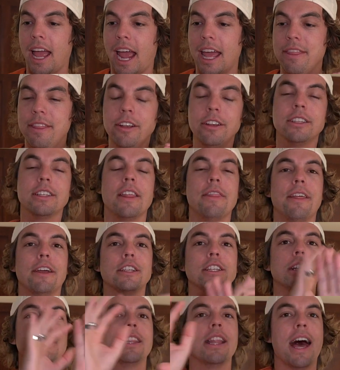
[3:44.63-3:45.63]
And there's
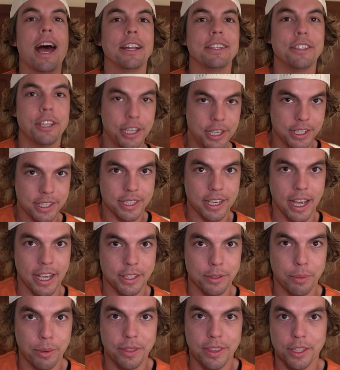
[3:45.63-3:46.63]
there's a lot to
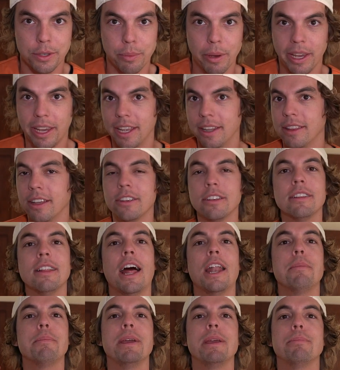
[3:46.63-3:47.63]
discuss with this weekend. There's a
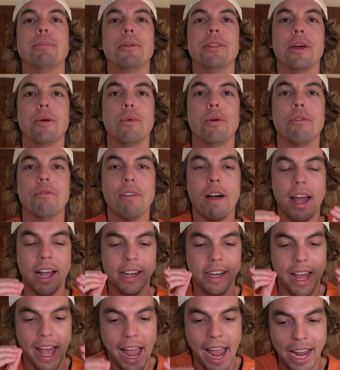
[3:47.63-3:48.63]
lot of people that will
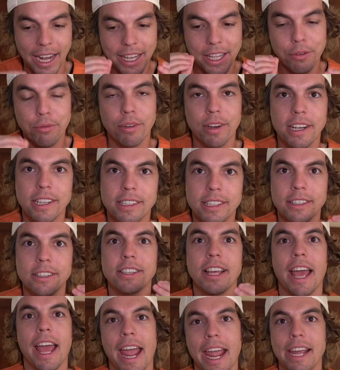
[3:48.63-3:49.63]
find any reason
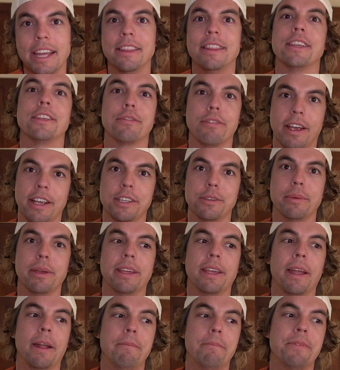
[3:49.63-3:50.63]
to hate this race
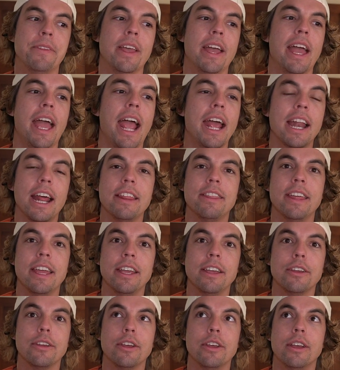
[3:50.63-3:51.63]
weekend. And I
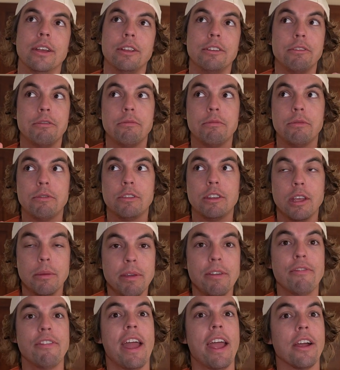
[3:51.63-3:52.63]
think, to
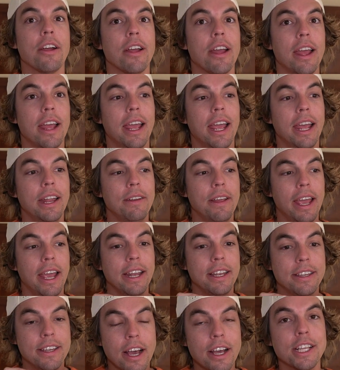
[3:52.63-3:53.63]
be fair, it,
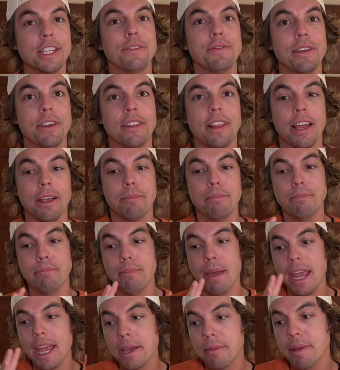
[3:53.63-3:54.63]
it does feel like
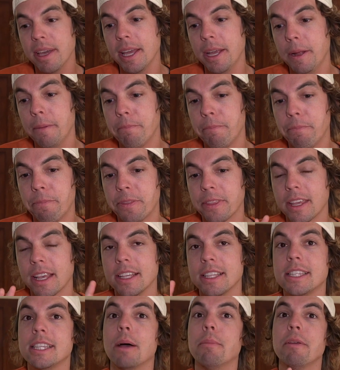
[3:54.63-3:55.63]
maybe
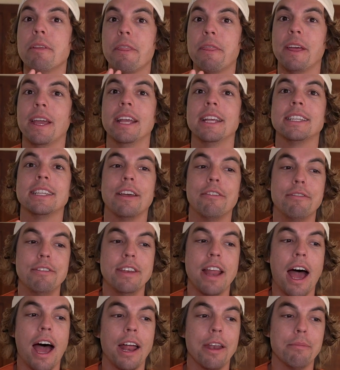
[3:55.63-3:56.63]
some of the things have
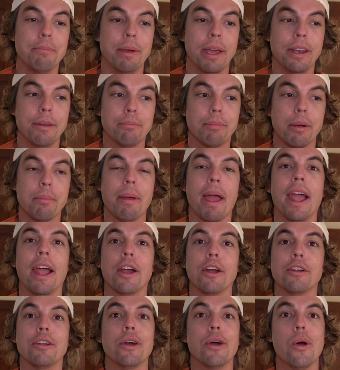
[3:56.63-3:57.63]
not been
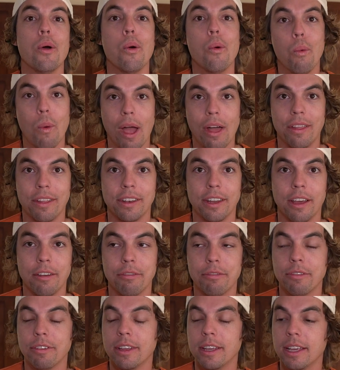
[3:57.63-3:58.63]
prepared well
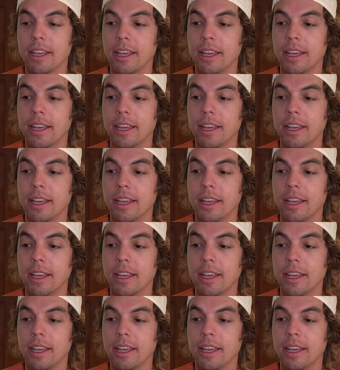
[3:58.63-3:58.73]
enough.